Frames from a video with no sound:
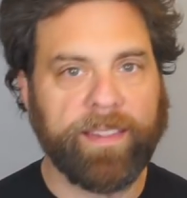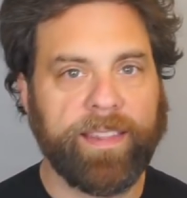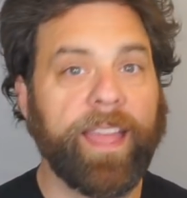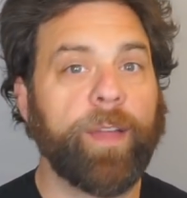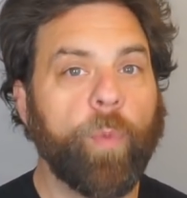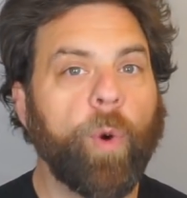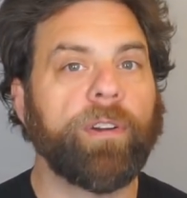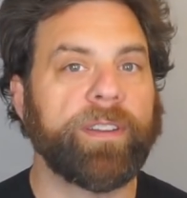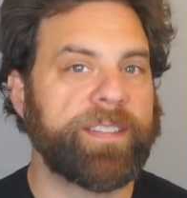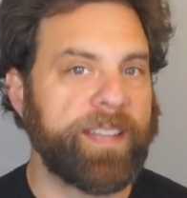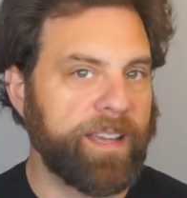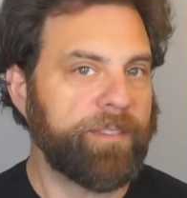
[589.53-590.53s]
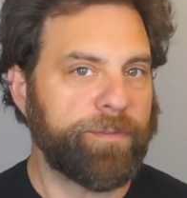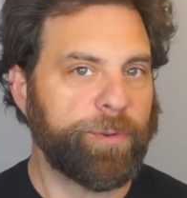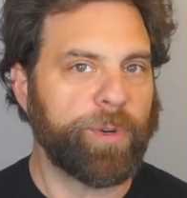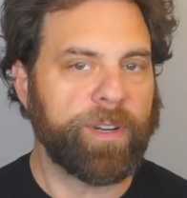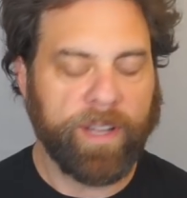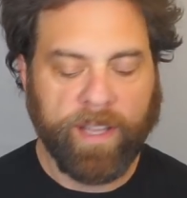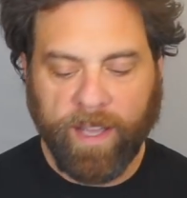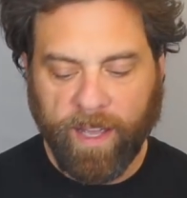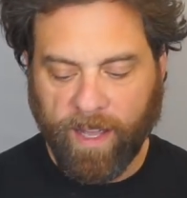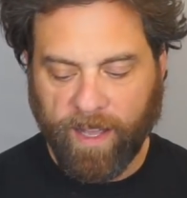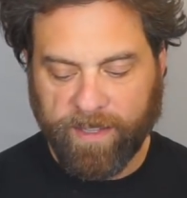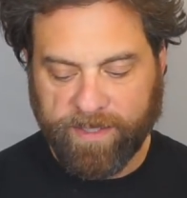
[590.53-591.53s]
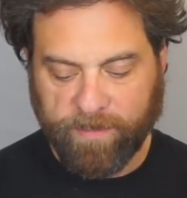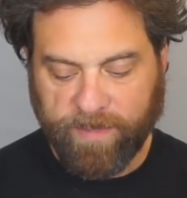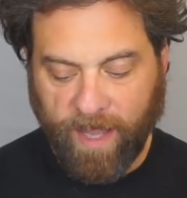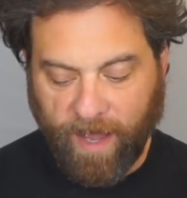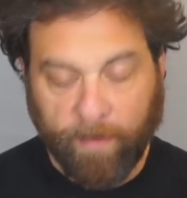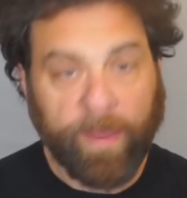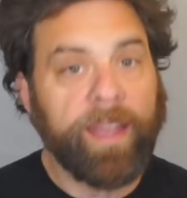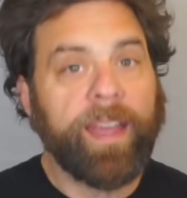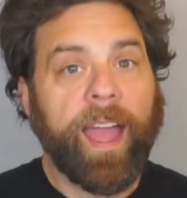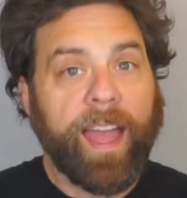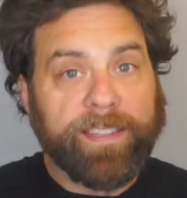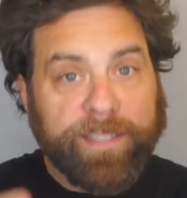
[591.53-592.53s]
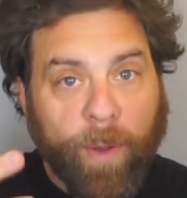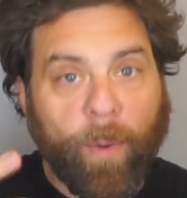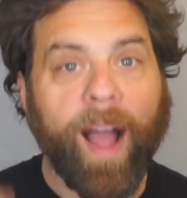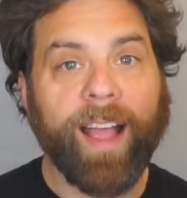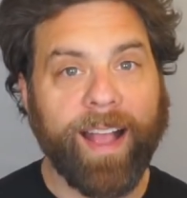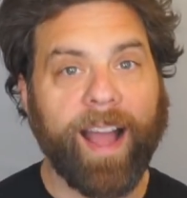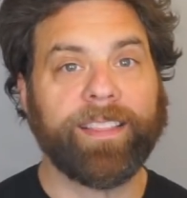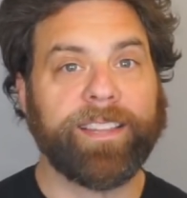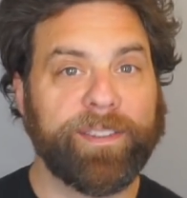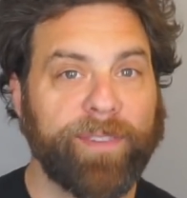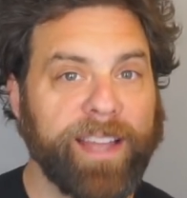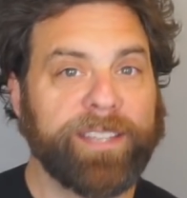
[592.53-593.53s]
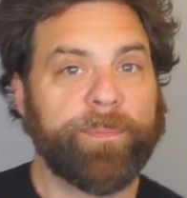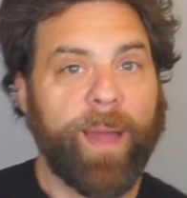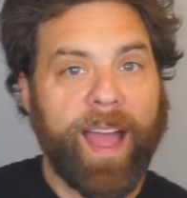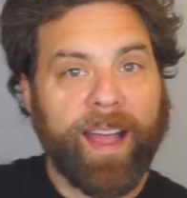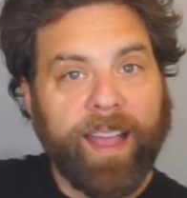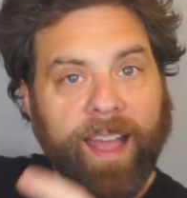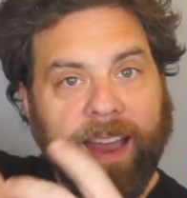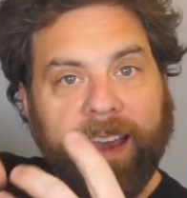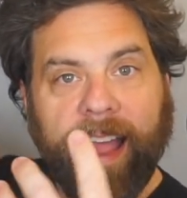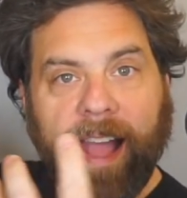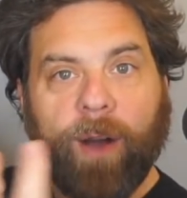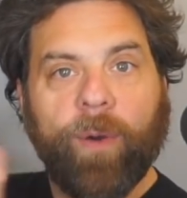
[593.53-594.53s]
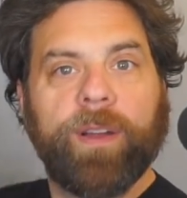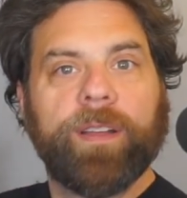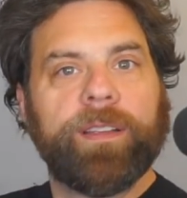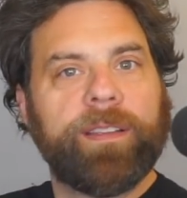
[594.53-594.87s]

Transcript: they warranty it for some time. And so I got the device back, and now